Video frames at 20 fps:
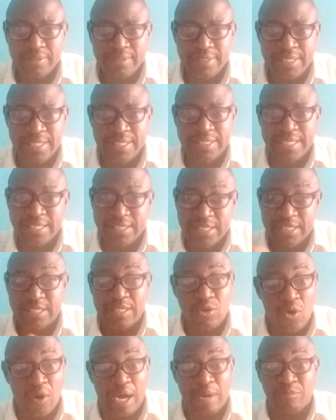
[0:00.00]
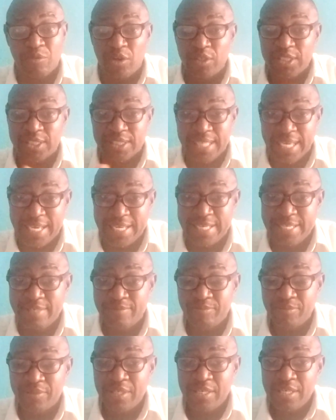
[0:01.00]
in a, though I'm not
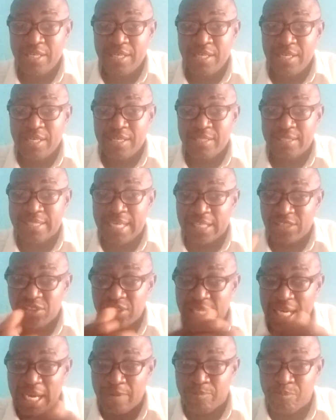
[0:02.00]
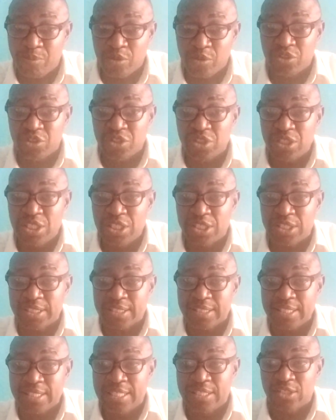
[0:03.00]
saying traditional approach
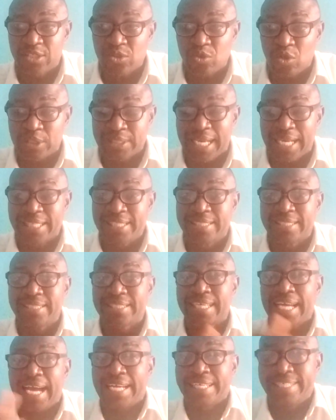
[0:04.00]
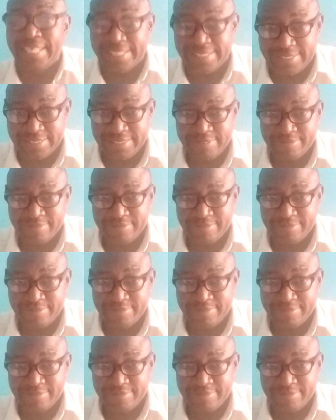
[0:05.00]
is totally discarded